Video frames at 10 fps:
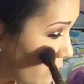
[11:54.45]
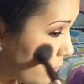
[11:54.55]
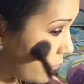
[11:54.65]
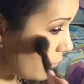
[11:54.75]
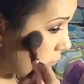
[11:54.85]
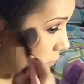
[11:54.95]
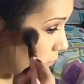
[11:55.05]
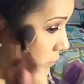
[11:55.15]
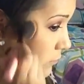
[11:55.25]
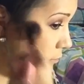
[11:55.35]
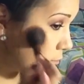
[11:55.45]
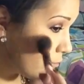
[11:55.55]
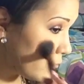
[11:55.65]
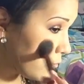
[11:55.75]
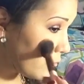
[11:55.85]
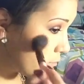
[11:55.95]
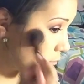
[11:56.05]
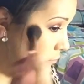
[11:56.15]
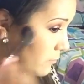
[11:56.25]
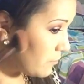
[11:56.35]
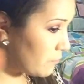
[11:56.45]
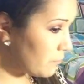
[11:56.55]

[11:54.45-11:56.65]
a little shimmer in it, but it's just an